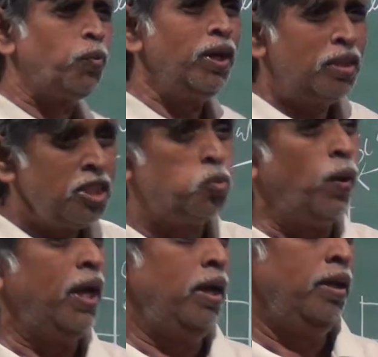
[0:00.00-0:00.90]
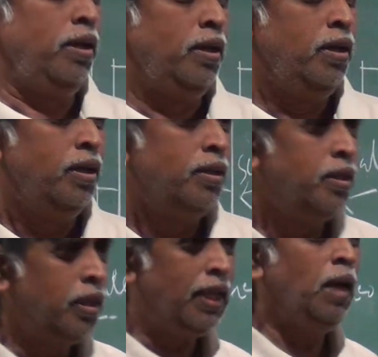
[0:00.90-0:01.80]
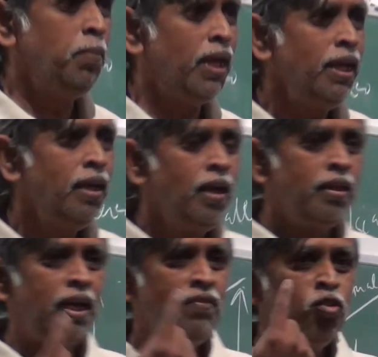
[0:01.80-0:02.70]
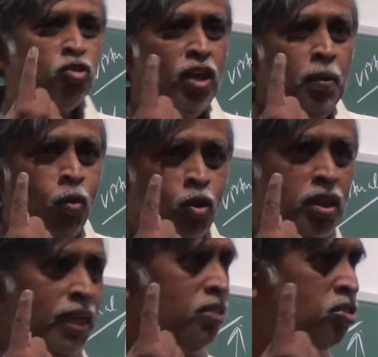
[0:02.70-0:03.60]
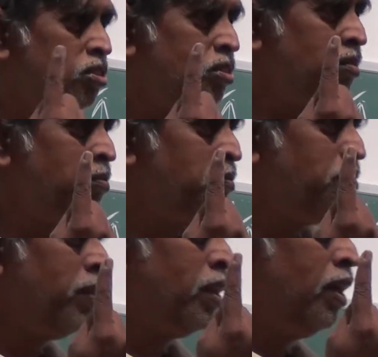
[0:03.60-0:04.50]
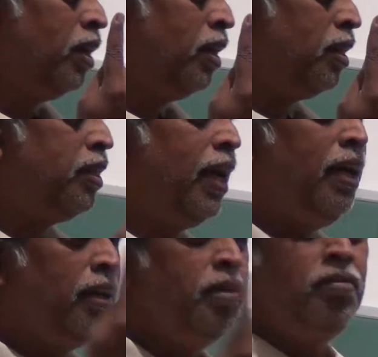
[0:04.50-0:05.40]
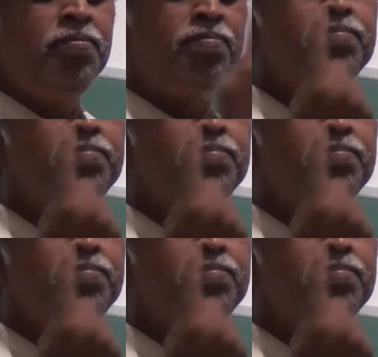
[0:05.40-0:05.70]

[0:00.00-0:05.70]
well this way. Namely, that if you see both these, then